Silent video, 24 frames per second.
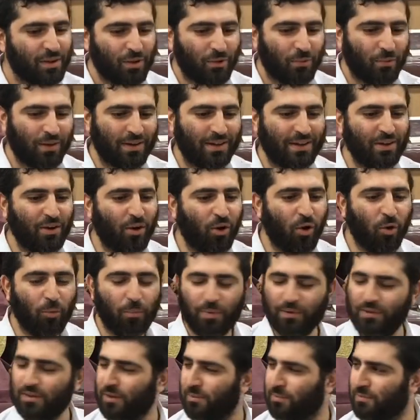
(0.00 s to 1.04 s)
when he
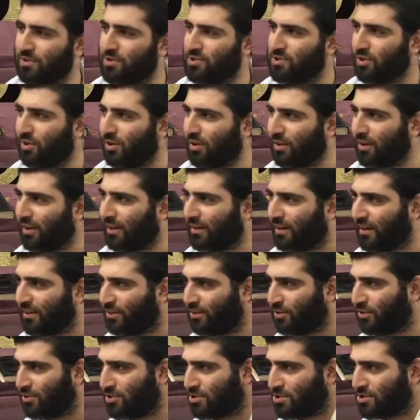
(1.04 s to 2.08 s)
opened up the Zohar
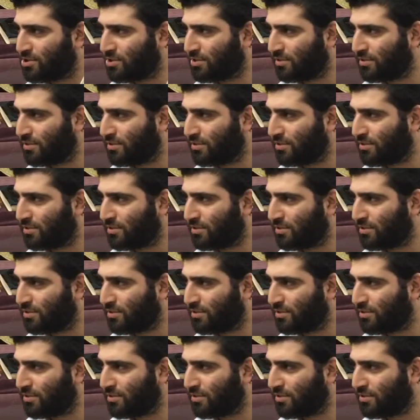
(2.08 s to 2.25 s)
Kadosh,